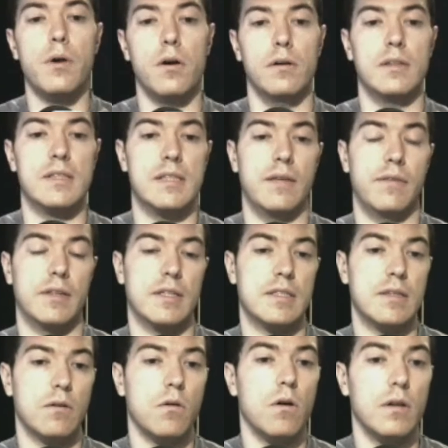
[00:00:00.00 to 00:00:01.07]
Poland is leaving the
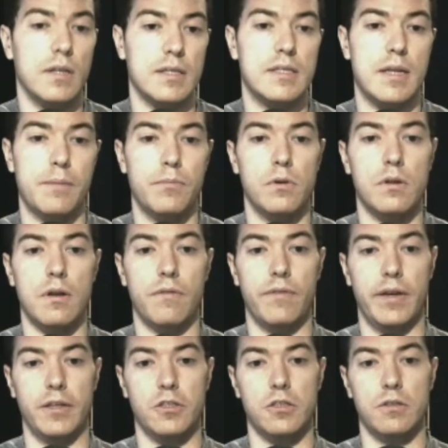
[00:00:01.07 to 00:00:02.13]
so-called Istanbul
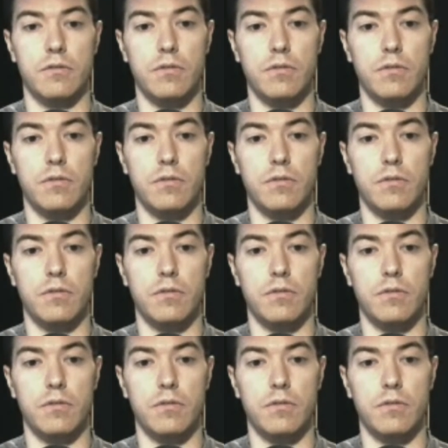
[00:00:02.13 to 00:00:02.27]
Convention,